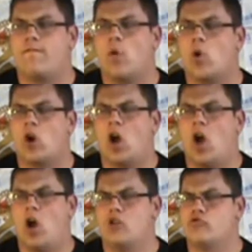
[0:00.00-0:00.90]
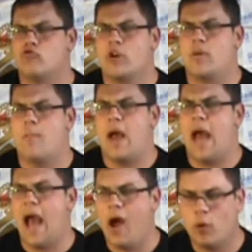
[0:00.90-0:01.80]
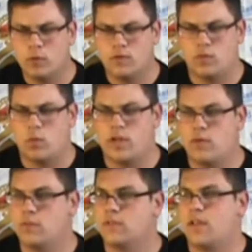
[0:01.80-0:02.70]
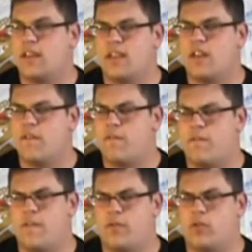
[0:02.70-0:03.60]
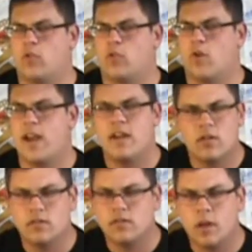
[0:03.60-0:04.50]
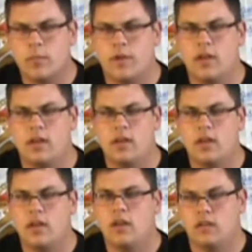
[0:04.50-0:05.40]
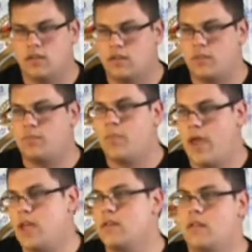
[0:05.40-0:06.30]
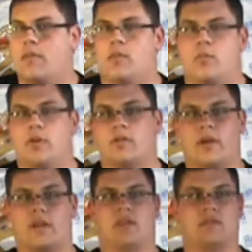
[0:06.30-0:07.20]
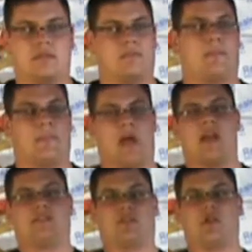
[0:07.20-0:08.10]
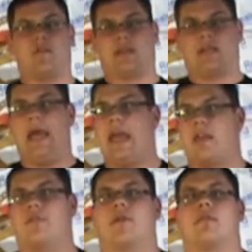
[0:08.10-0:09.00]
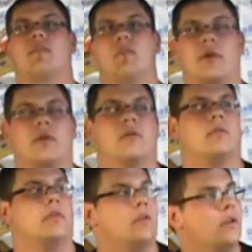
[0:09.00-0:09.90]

400 pounds when he was like in 5th grade or something, because he ate nothing but like ice cream and cake for every meal.